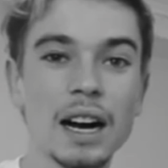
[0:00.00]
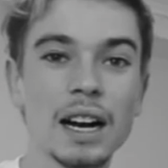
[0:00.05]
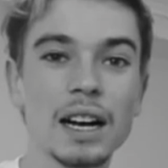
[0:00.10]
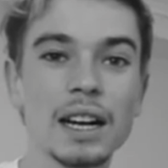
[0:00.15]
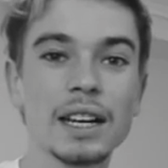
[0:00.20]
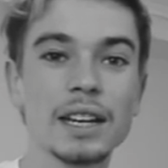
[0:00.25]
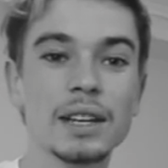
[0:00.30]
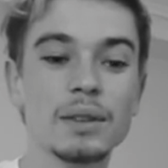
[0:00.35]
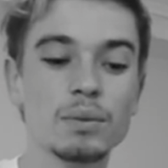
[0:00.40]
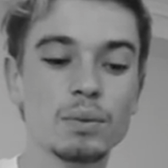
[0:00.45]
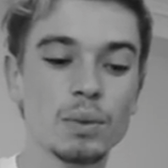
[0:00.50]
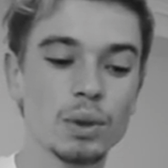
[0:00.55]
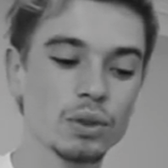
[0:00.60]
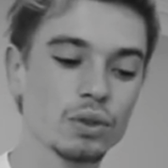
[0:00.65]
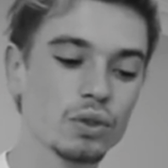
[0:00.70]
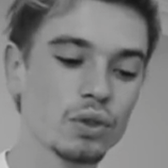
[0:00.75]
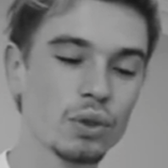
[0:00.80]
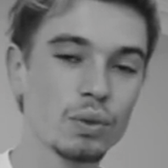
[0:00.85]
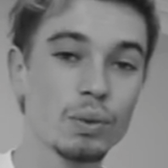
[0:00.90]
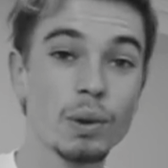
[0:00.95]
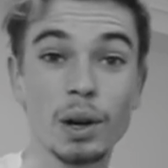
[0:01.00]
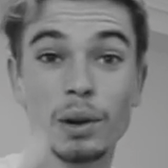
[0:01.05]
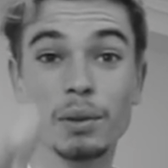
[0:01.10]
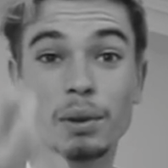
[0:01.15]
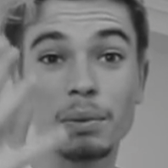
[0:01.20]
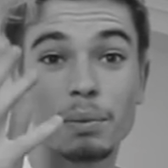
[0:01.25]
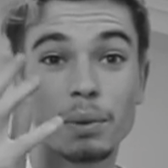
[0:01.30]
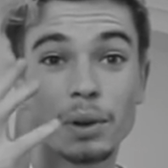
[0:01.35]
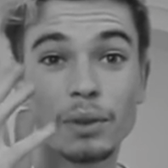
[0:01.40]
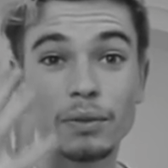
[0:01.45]
I want to work
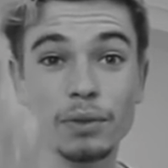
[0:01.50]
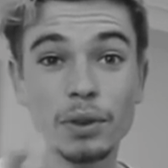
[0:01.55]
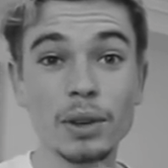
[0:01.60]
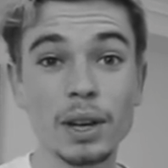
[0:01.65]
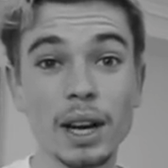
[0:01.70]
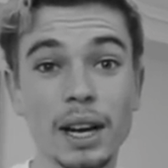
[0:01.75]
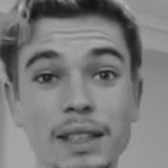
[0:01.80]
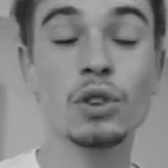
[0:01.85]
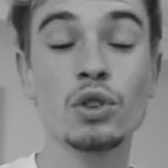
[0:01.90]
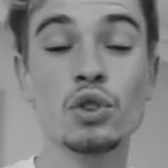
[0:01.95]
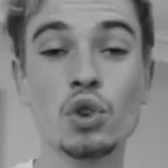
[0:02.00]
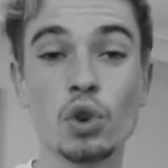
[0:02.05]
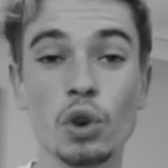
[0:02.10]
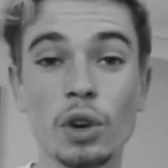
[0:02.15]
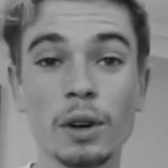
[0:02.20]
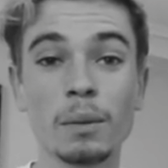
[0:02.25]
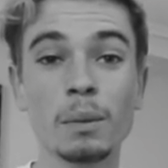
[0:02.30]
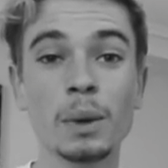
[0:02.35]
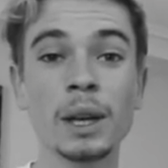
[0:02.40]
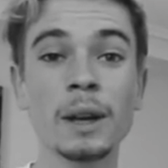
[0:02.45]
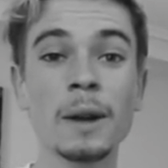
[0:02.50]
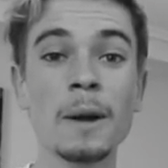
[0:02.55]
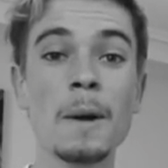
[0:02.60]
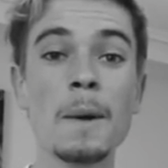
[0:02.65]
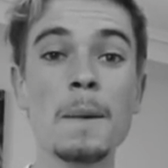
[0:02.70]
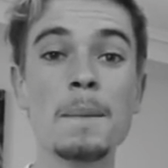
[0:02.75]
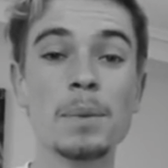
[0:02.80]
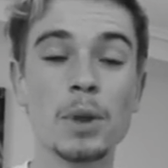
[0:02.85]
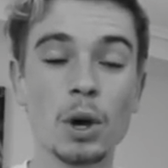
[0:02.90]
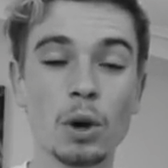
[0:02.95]
with one of you guys to join me
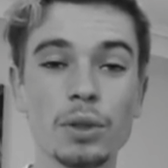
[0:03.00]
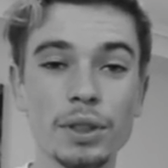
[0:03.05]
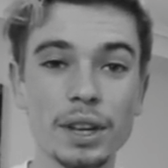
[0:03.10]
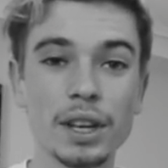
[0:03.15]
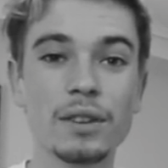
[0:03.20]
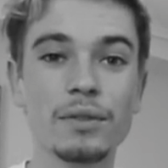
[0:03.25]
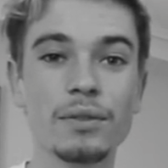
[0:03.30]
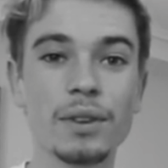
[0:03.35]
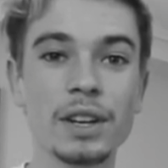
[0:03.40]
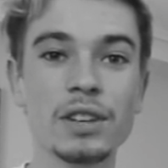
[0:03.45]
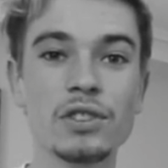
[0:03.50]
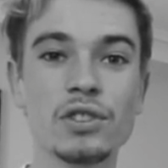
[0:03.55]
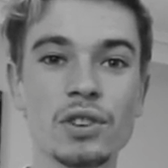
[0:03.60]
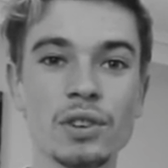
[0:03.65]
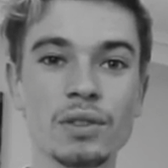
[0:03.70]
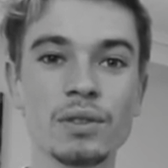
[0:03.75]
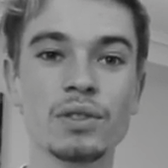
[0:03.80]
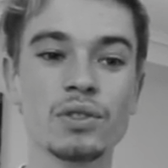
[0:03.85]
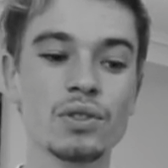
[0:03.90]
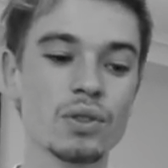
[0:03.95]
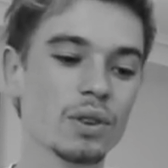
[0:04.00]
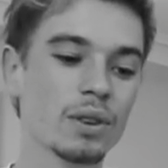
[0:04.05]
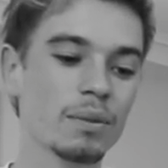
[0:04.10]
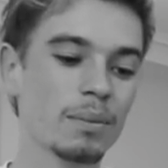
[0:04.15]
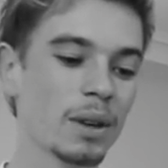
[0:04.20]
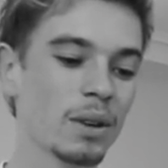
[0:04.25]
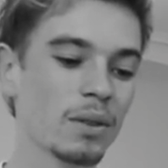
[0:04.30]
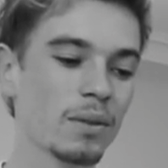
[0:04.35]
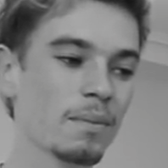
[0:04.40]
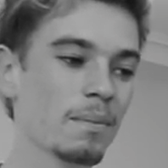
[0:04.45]
on the adventure and join
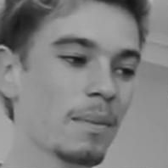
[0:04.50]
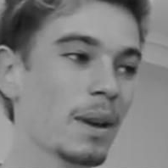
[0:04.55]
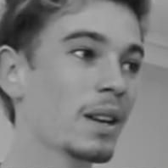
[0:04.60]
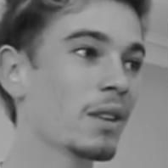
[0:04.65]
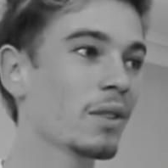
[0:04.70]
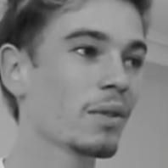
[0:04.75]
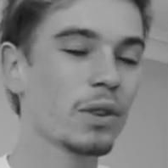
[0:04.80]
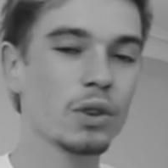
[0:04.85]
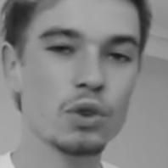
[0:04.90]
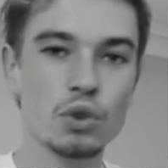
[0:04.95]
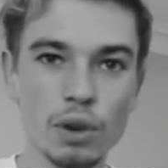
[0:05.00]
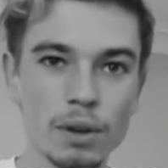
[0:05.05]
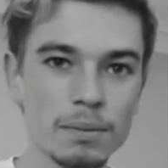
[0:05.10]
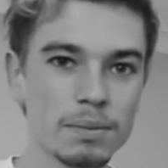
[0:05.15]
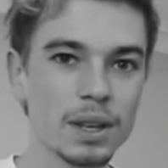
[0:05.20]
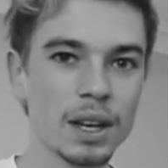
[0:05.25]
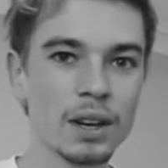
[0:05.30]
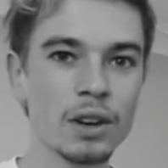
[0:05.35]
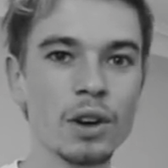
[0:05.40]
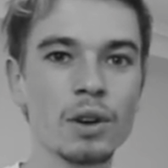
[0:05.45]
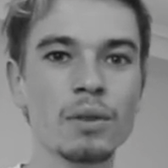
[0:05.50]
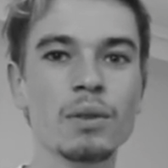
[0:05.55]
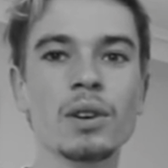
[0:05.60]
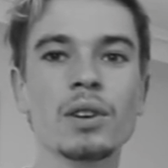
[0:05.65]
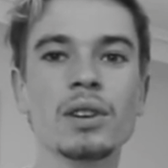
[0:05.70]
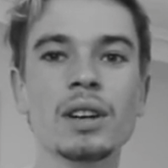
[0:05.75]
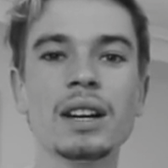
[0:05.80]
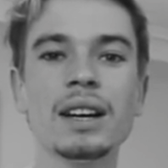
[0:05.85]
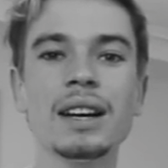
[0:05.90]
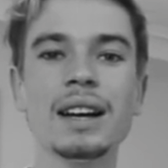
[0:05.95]
me on many of the trips I go
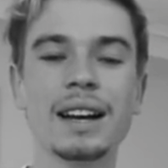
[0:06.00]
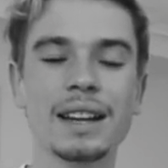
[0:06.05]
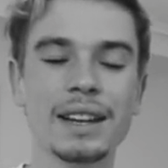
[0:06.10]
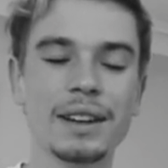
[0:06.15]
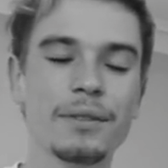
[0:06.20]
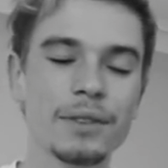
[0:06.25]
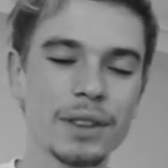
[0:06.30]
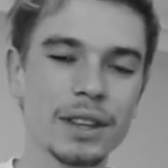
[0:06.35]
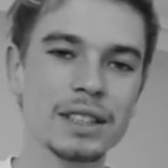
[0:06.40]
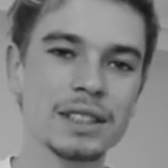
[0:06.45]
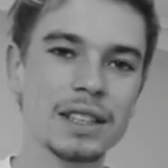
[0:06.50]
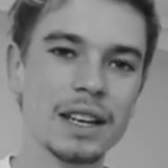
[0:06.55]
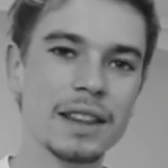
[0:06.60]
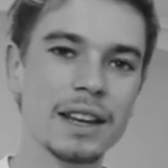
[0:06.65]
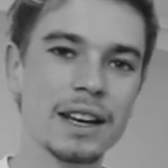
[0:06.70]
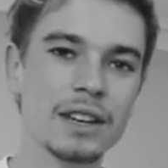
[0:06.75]
on and everything like